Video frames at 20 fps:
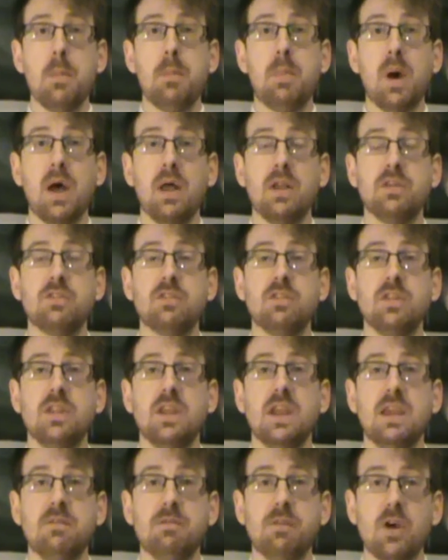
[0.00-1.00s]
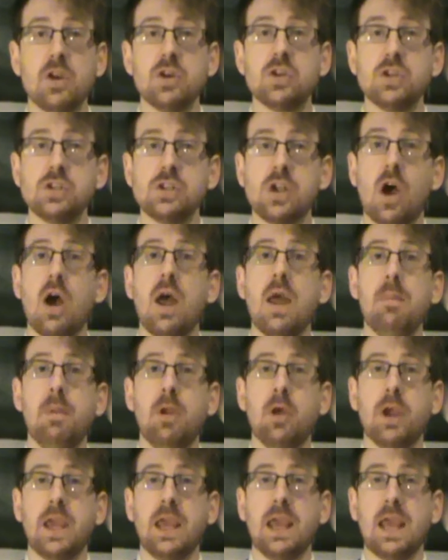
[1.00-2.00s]
but the versions I am
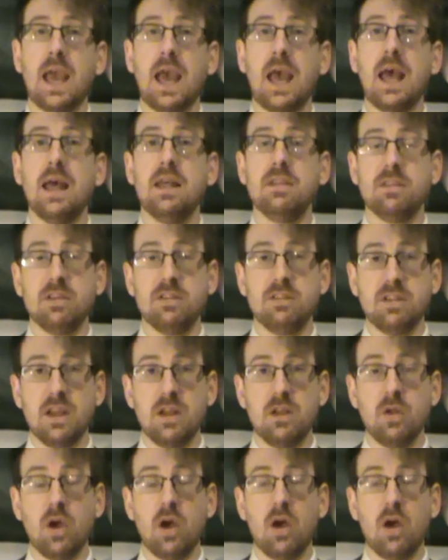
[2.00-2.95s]
looking at, as I said,